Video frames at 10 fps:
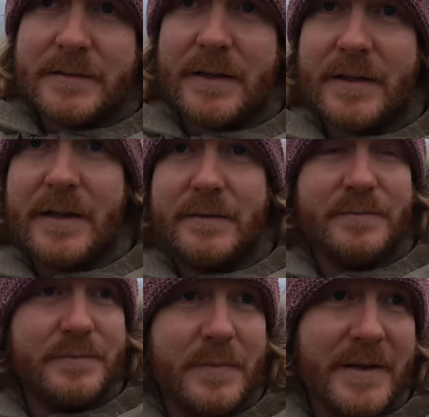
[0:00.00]
that they
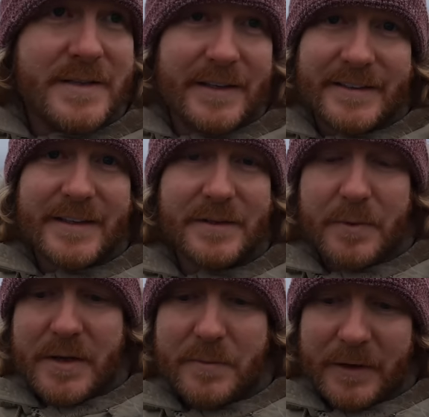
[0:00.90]
basically did to
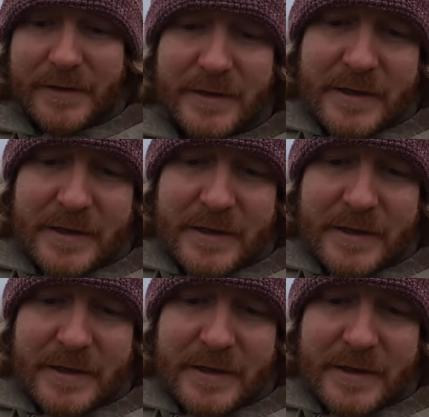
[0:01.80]
people, and